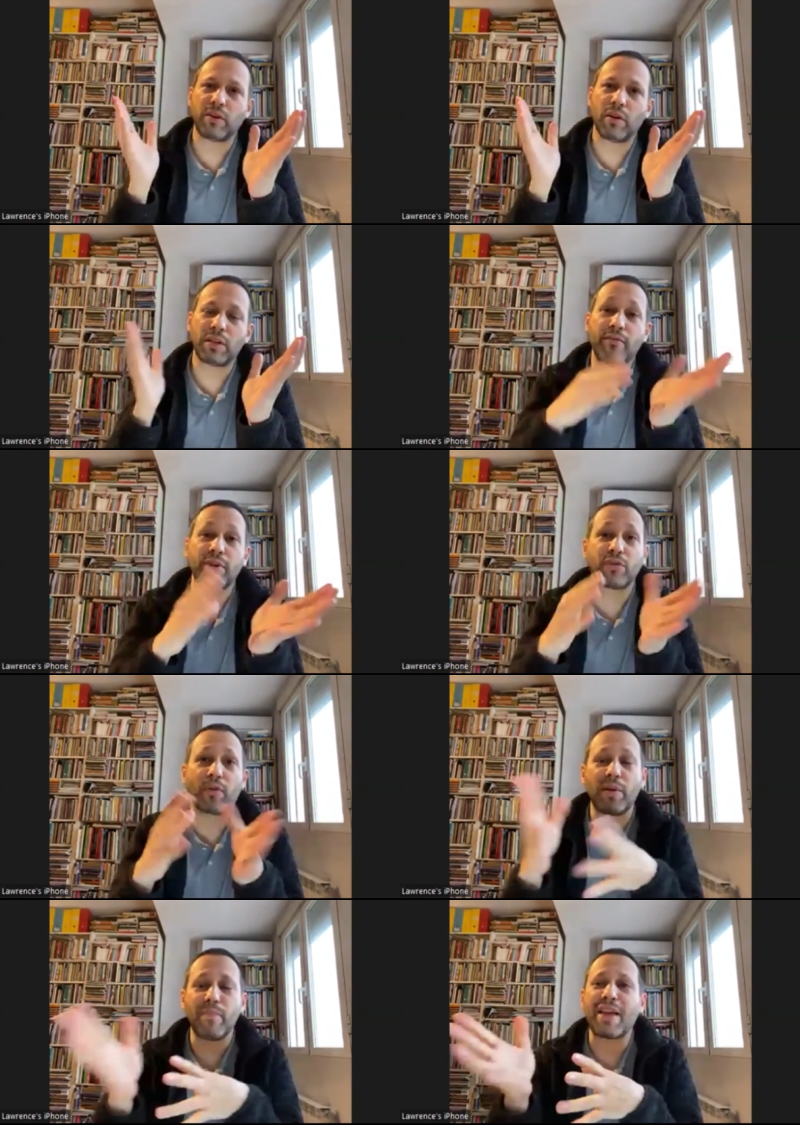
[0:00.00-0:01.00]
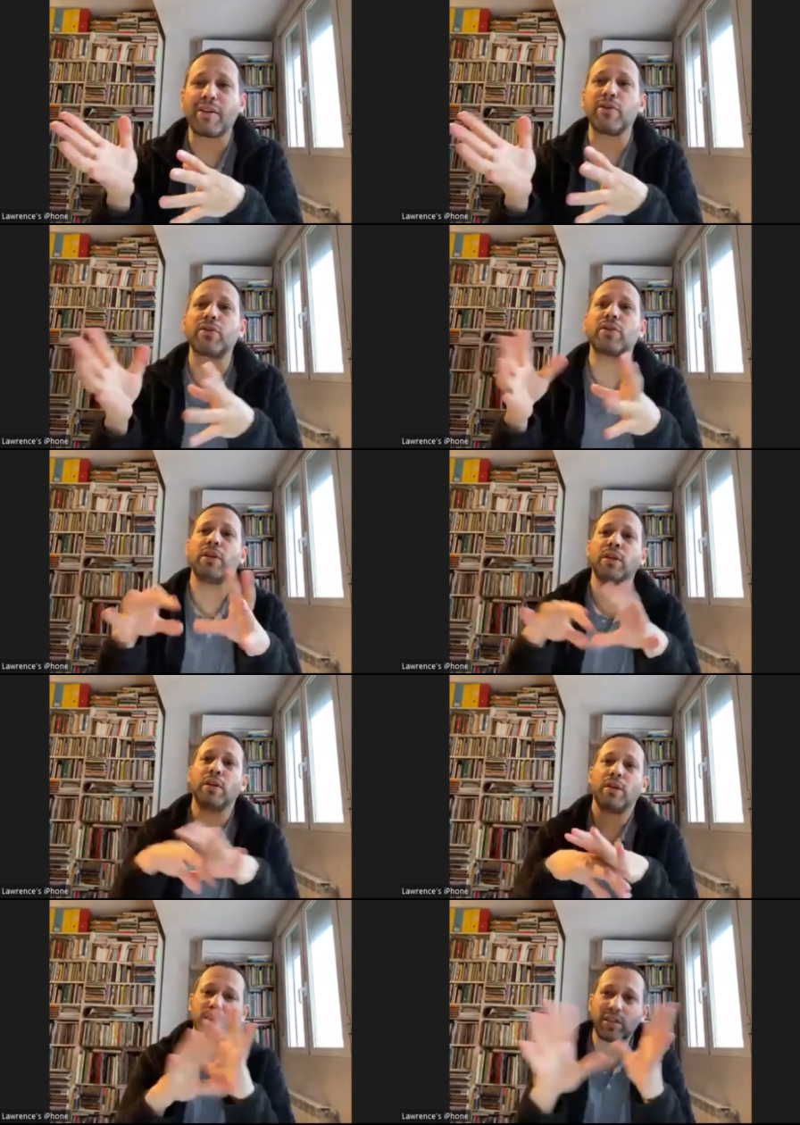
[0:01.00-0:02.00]
called Every Story Matters,
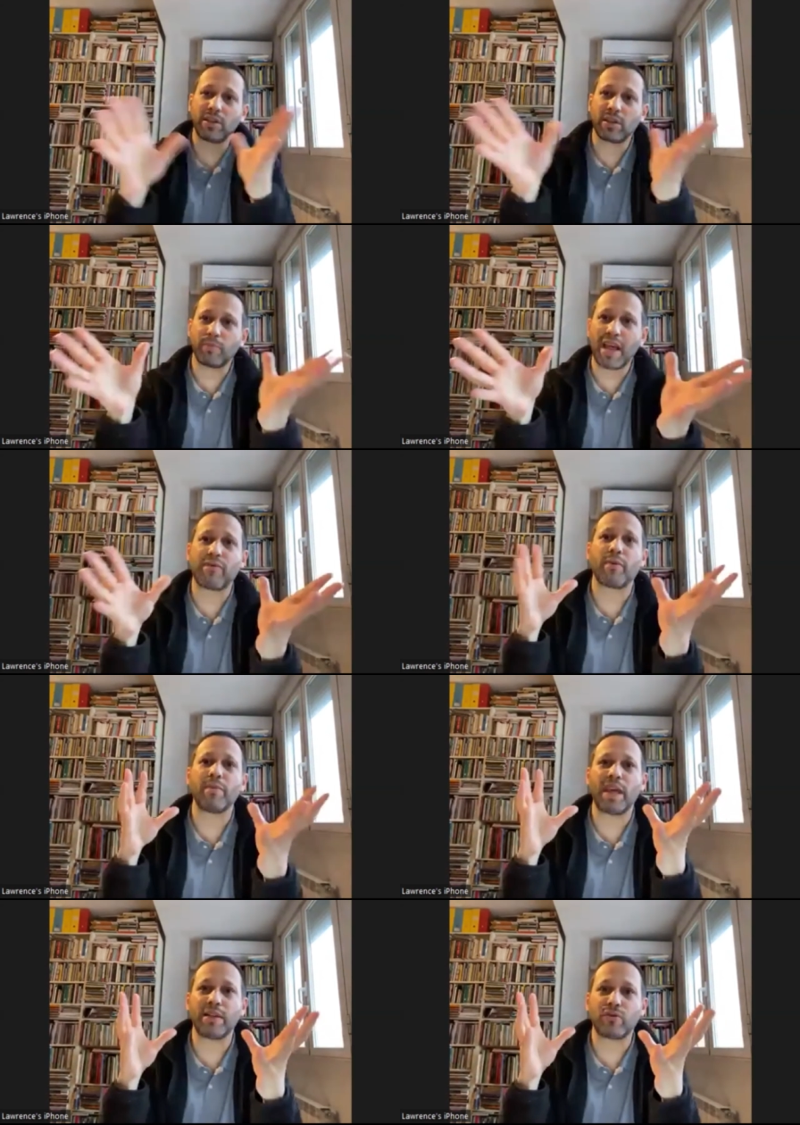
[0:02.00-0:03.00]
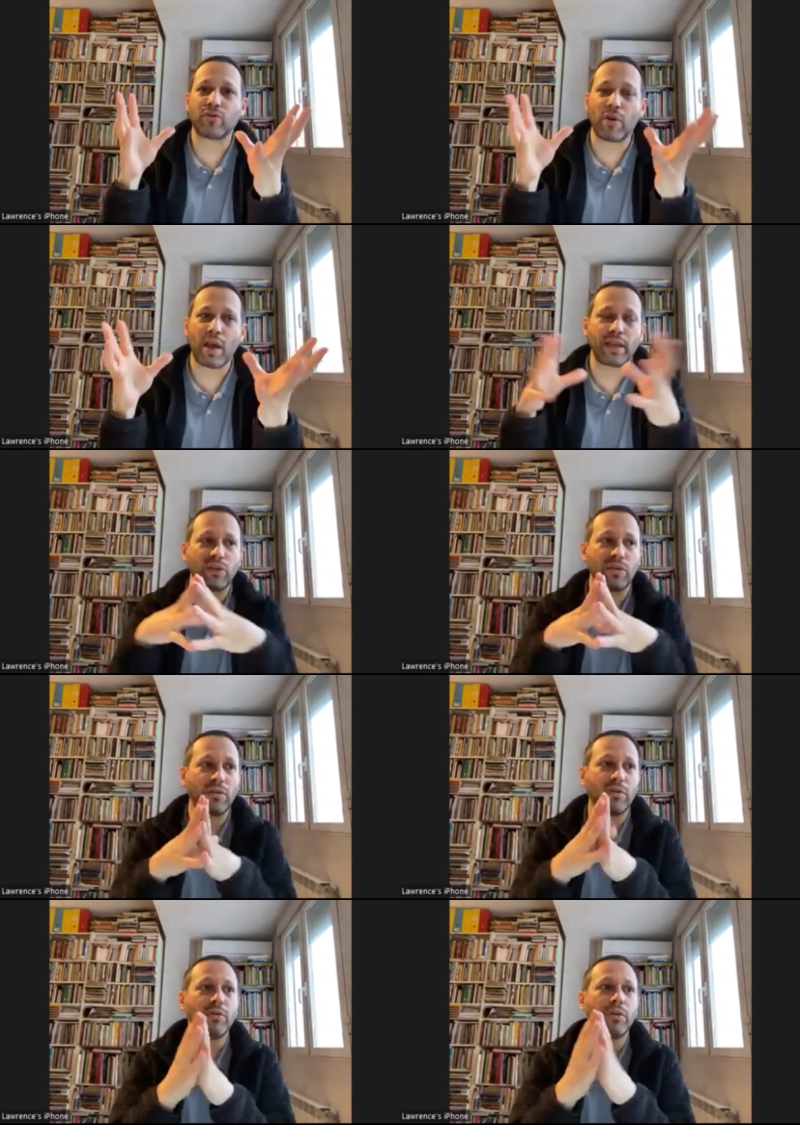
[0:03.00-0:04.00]
which is a platform that is trying
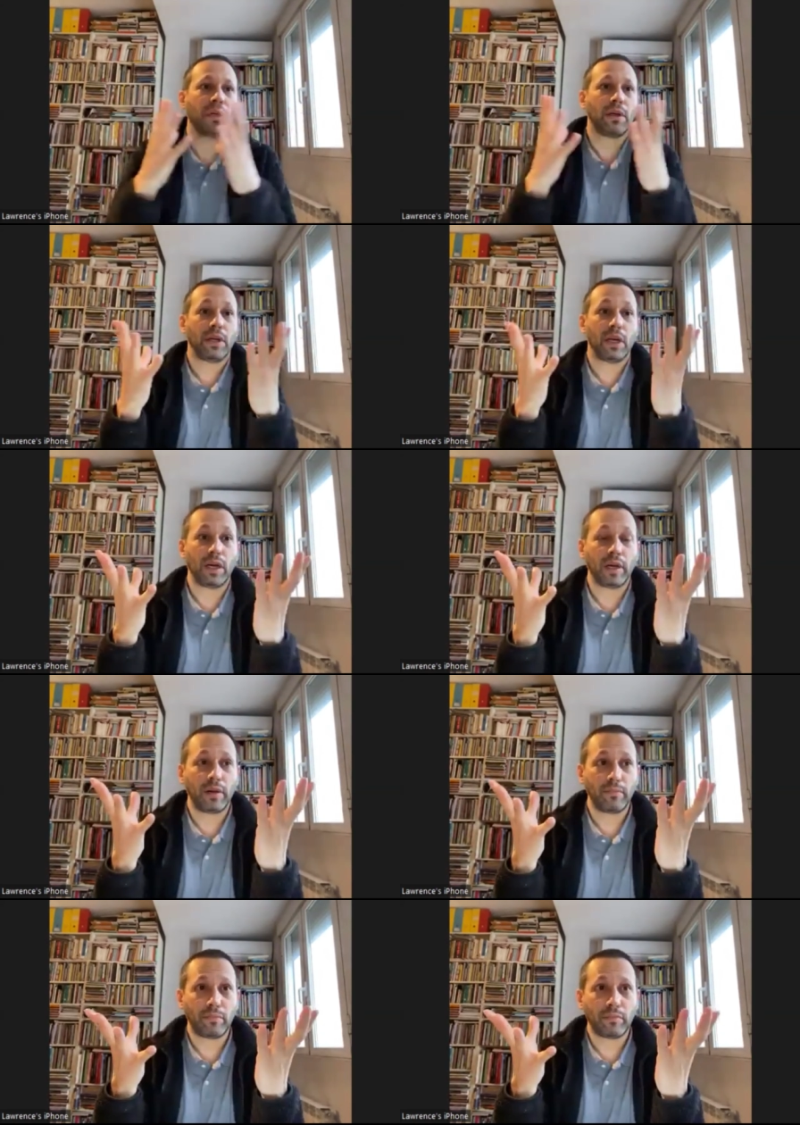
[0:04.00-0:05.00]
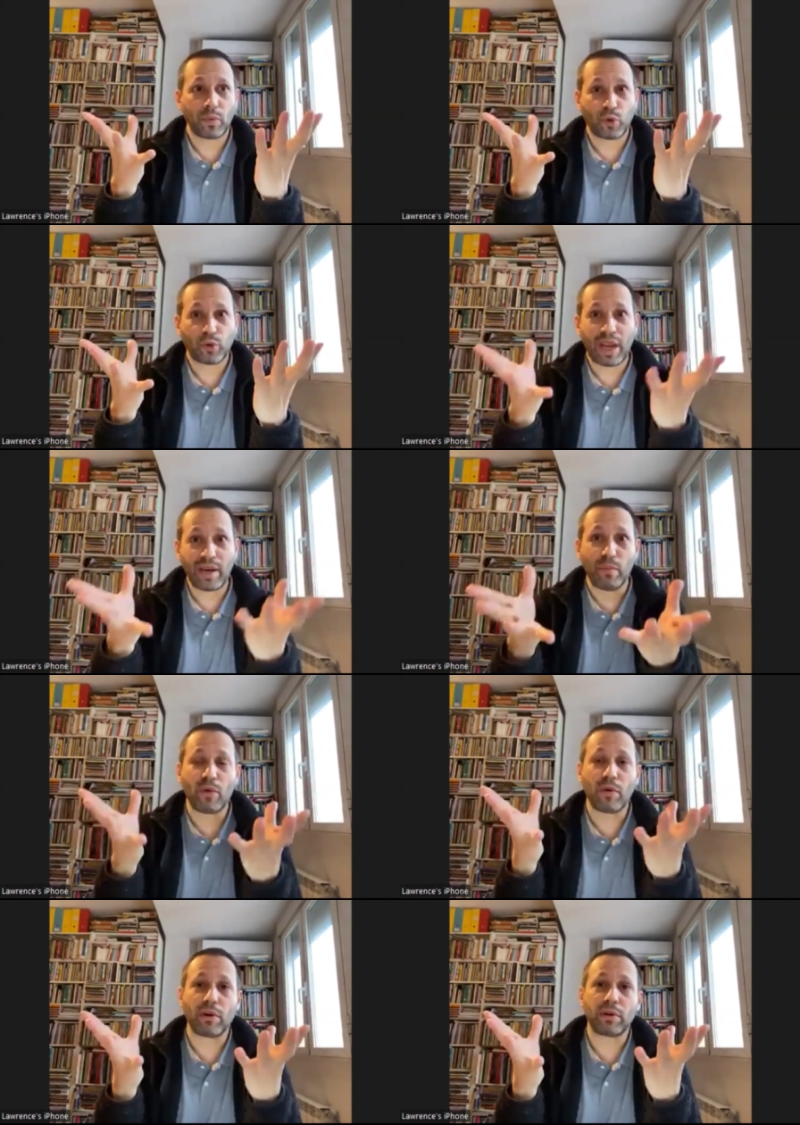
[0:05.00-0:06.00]
to create
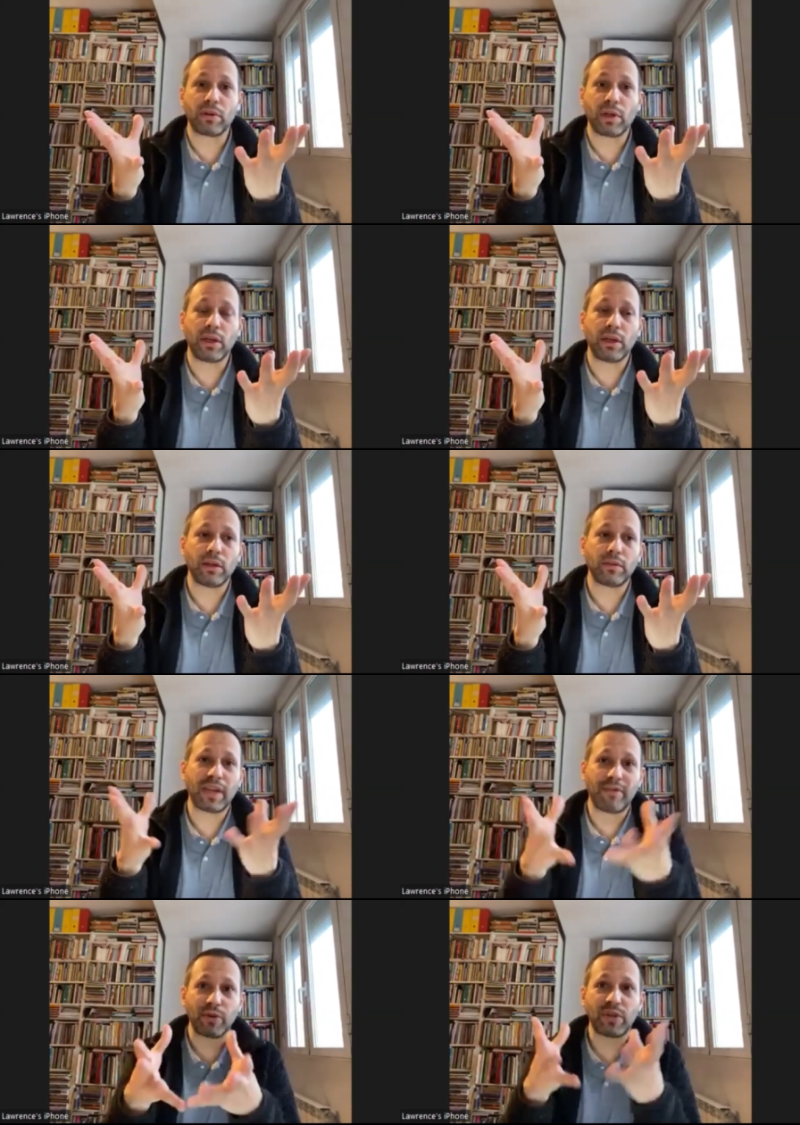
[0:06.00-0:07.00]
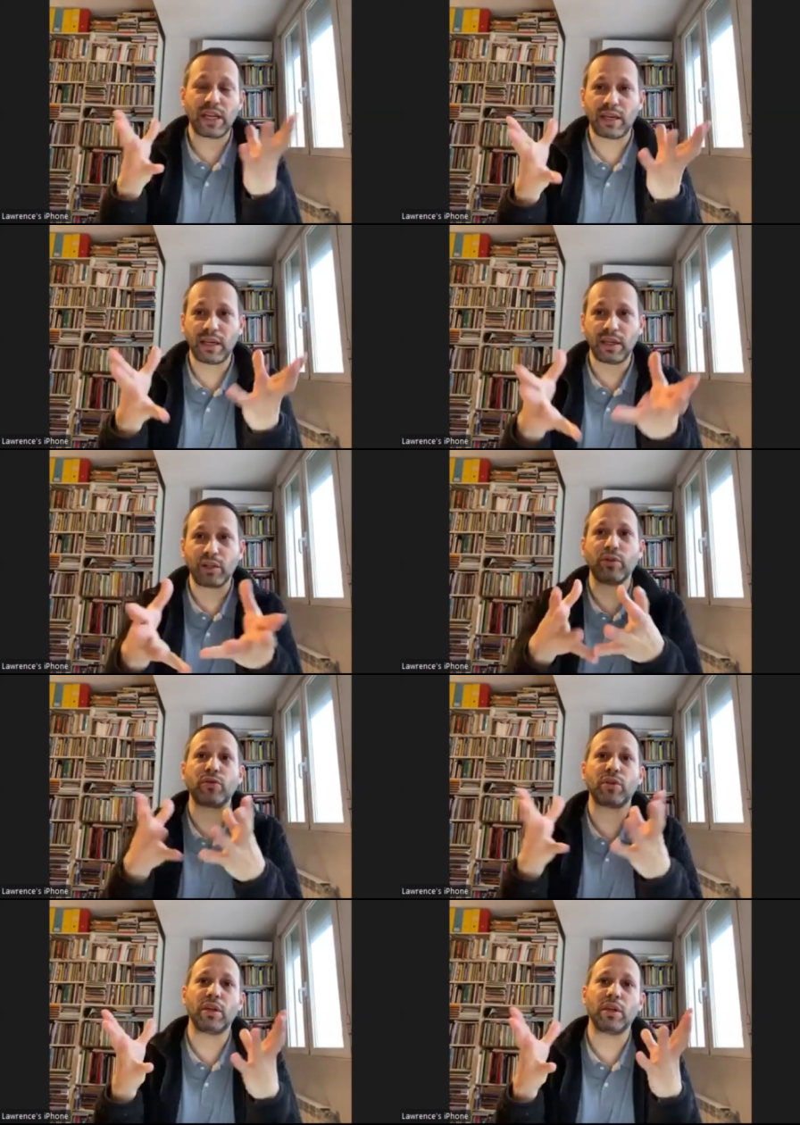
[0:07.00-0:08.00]
more diversity and
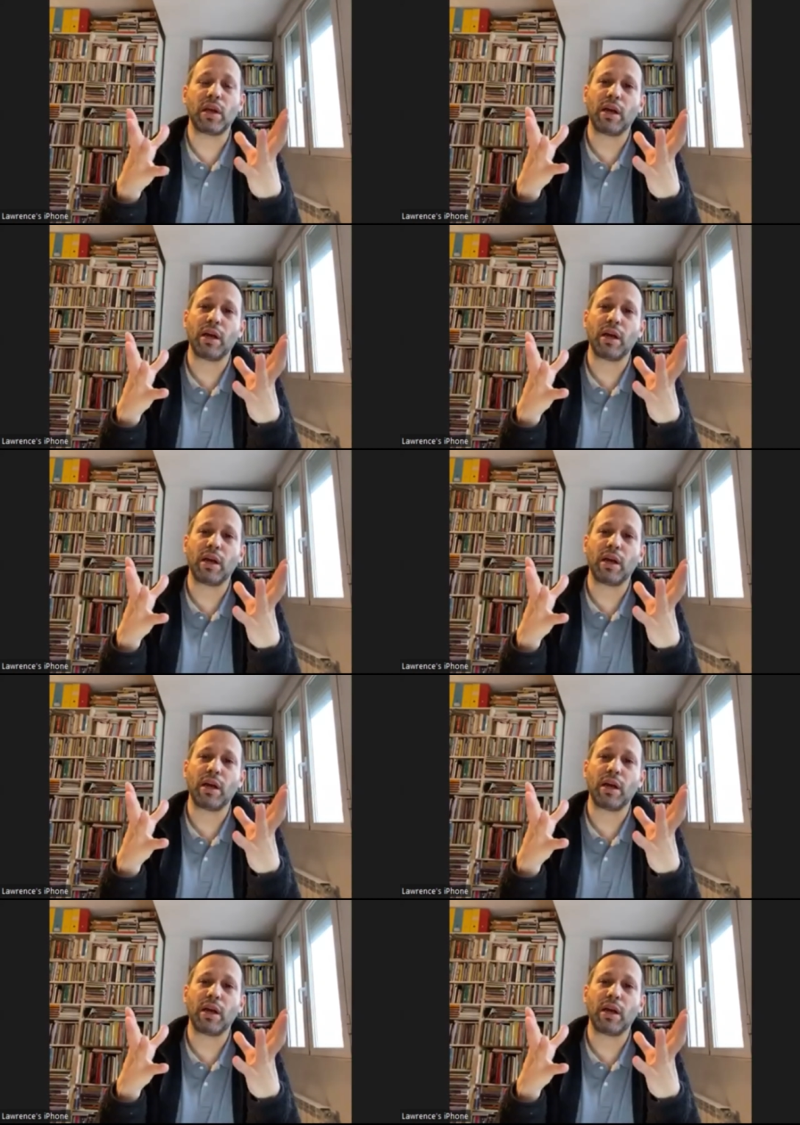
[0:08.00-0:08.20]
inclusion